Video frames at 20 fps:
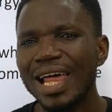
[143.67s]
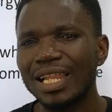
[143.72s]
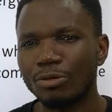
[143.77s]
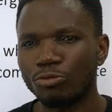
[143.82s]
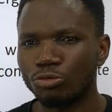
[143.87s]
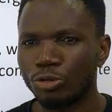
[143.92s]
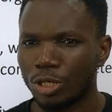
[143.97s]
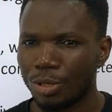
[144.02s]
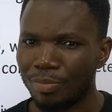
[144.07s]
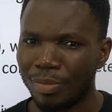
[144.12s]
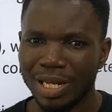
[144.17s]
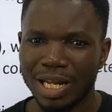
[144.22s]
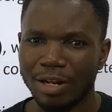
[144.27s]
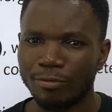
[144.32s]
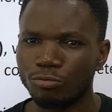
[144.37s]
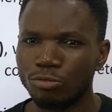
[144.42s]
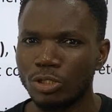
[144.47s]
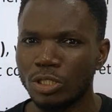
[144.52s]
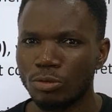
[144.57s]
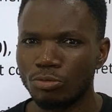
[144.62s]
remember that
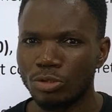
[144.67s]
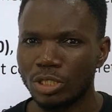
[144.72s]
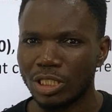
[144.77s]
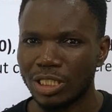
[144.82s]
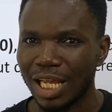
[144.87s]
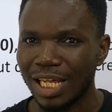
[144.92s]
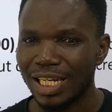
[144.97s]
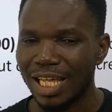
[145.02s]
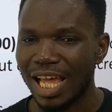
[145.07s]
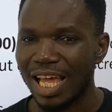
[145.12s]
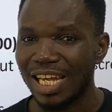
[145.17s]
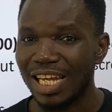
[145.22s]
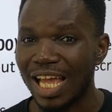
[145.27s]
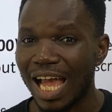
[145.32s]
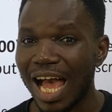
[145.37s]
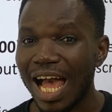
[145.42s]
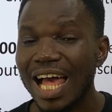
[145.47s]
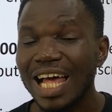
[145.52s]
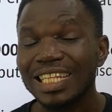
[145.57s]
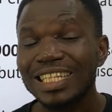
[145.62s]
we said earlier
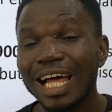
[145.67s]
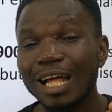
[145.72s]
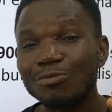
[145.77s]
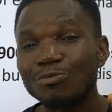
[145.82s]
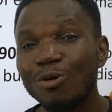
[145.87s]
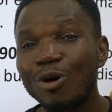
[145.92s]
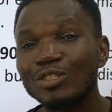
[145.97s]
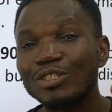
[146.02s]
that